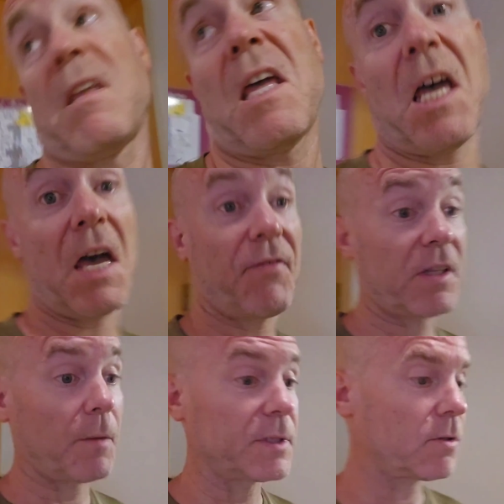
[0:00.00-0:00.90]
Half a
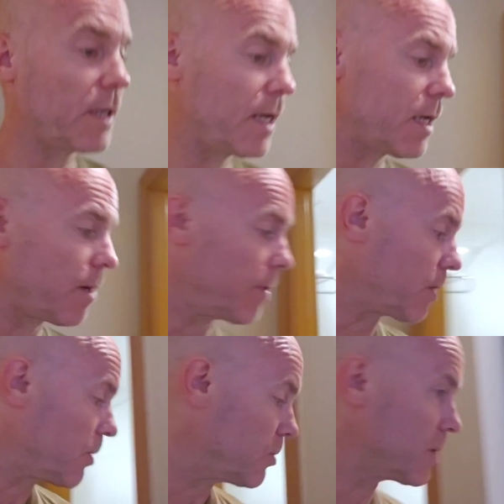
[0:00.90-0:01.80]
tub is okay, I'm not
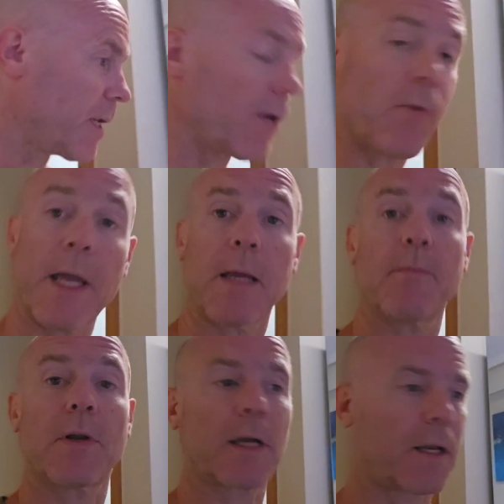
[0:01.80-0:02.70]
gonna use it anyway,
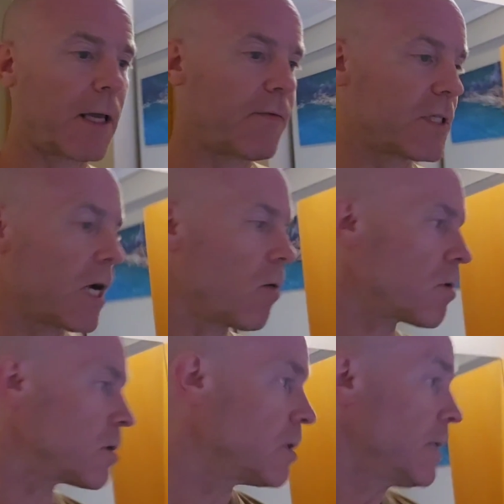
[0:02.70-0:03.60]
but can I have a shower?